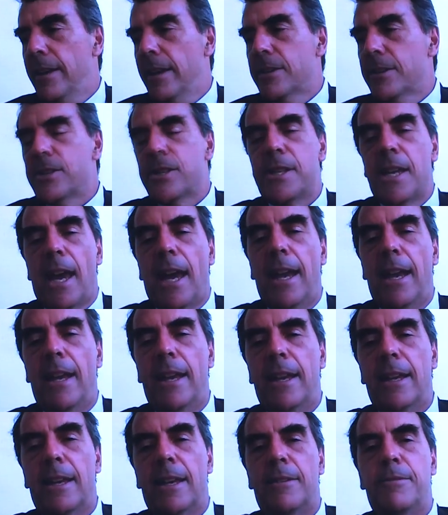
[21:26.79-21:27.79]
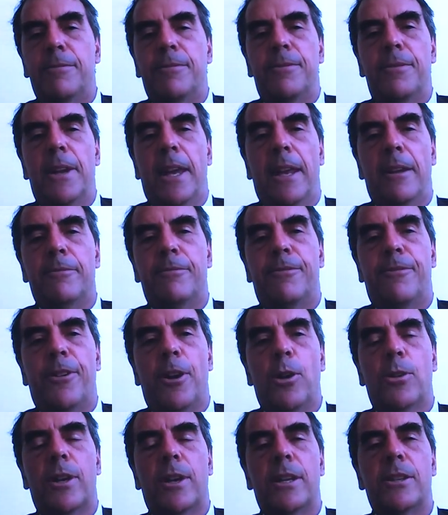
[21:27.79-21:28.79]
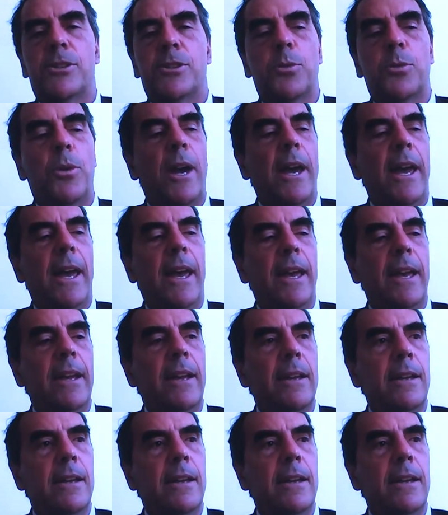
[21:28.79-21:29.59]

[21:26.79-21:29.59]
exciting and focused way